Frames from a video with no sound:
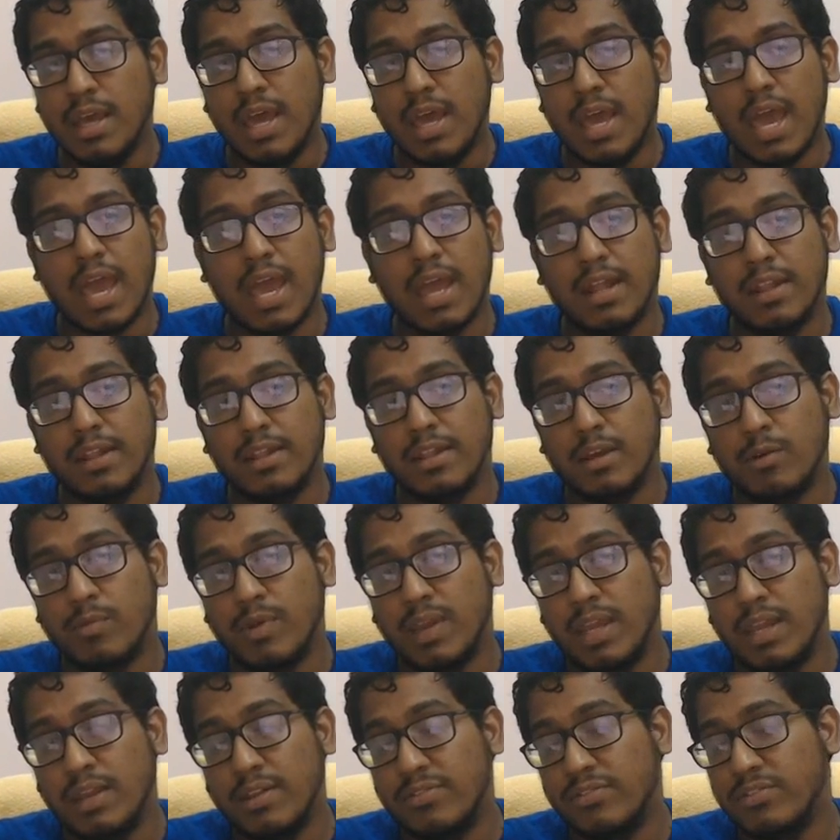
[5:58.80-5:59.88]
and the
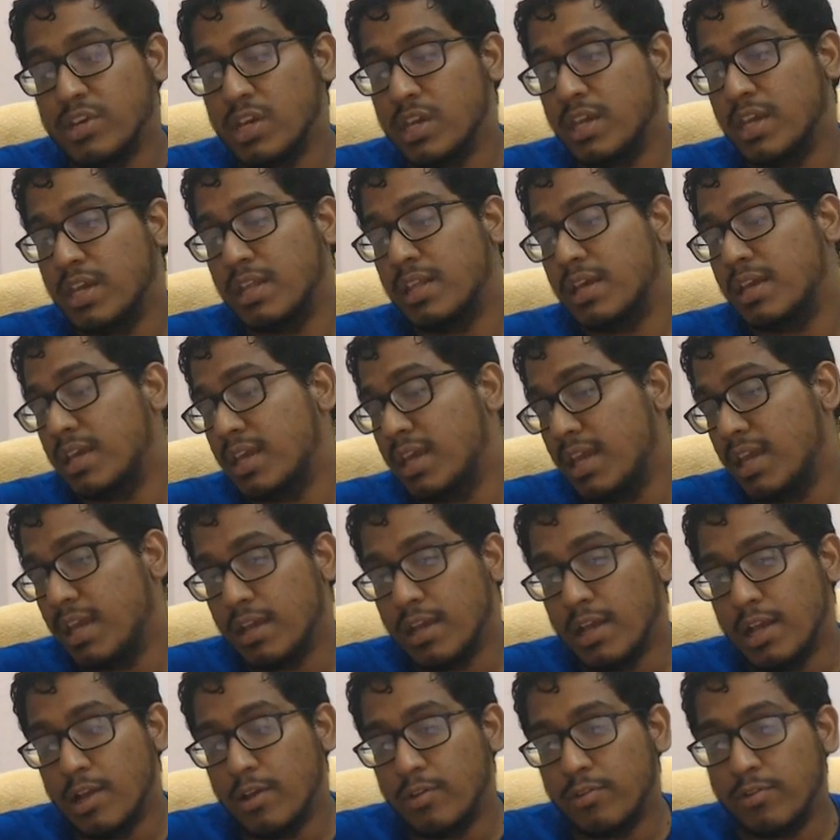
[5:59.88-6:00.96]
queen is checking the
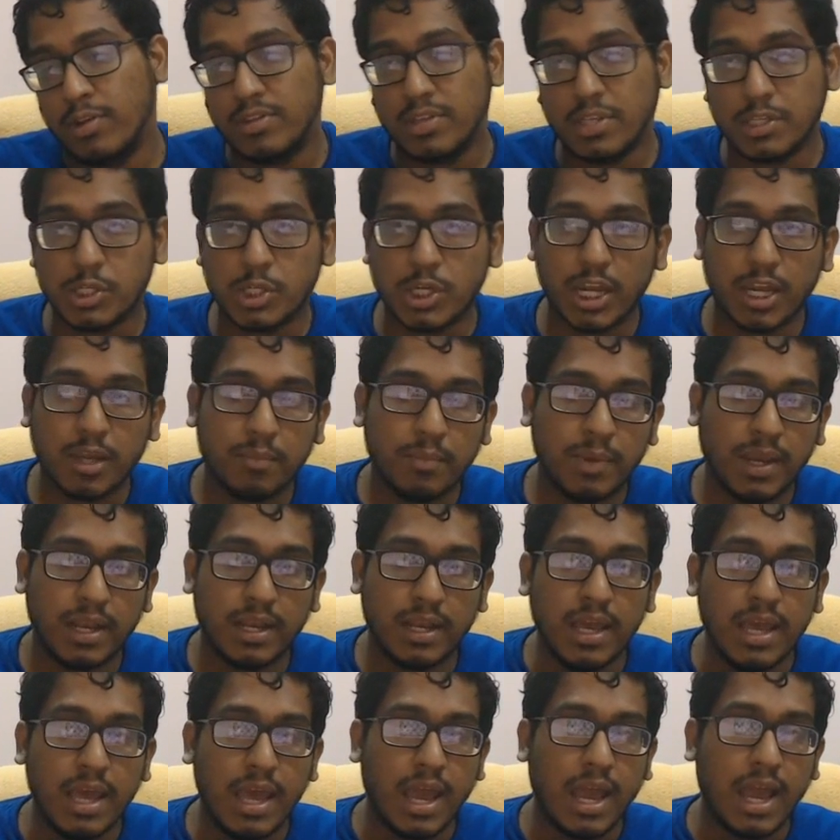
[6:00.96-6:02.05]
king. So it's a
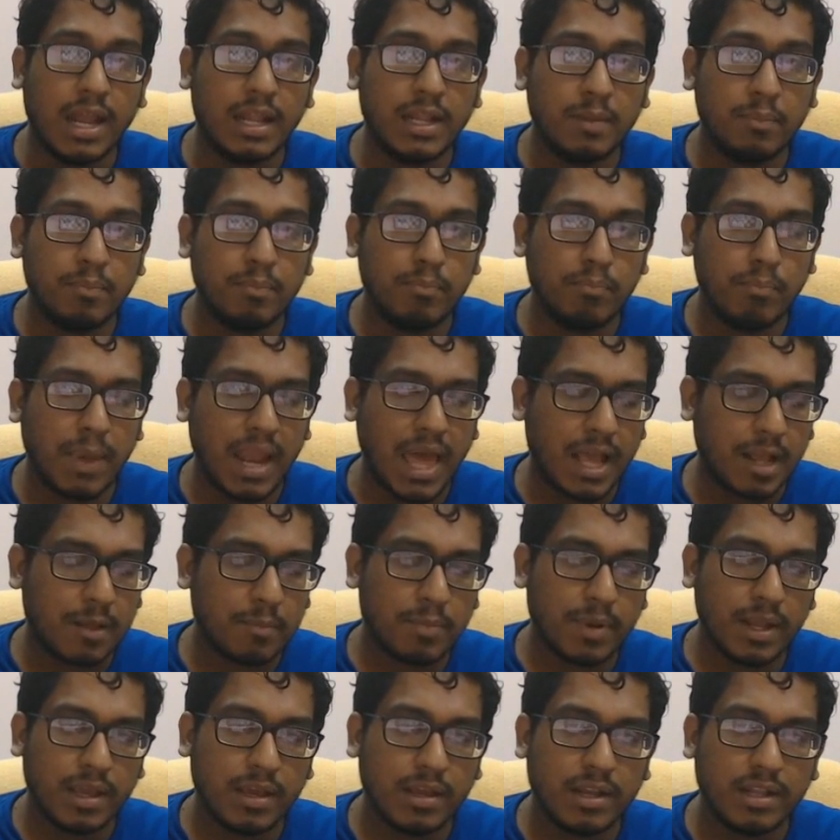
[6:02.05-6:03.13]
checkmate. And the black
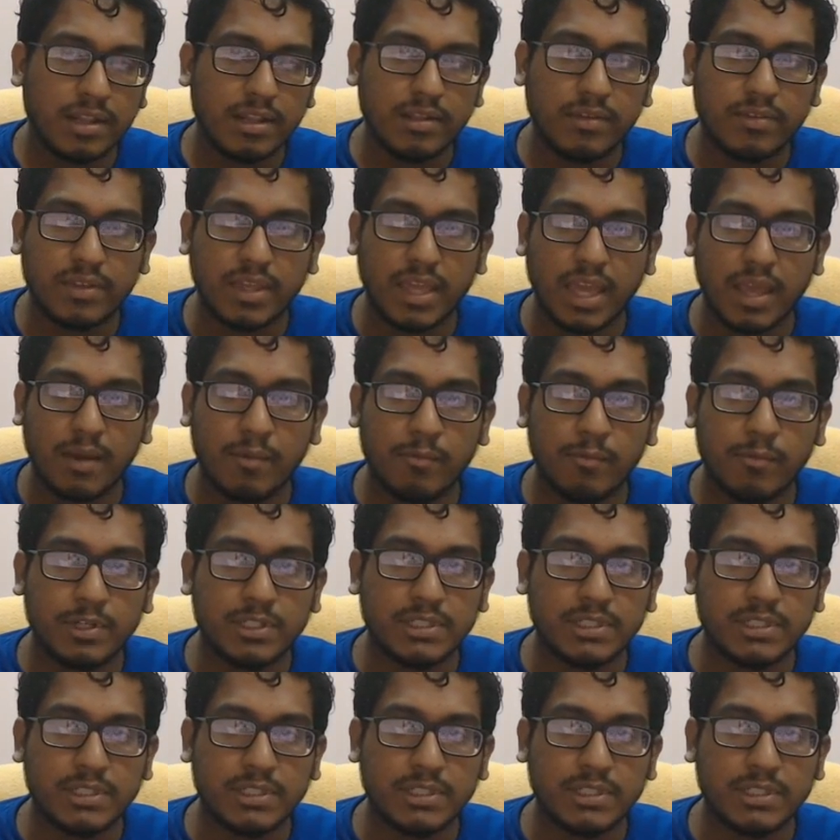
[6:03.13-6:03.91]
player in this game was,